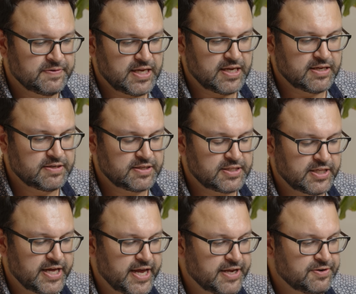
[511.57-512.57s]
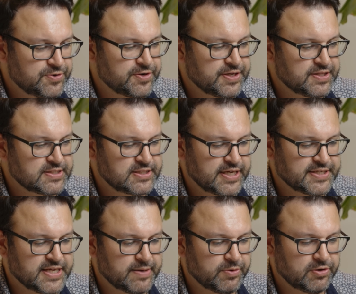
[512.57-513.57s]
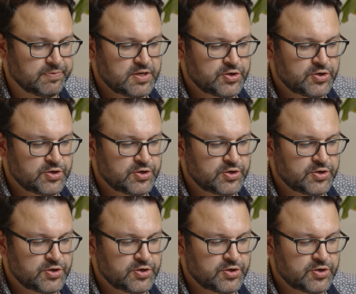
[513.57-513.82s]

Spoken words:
in Clay or in this Clay table,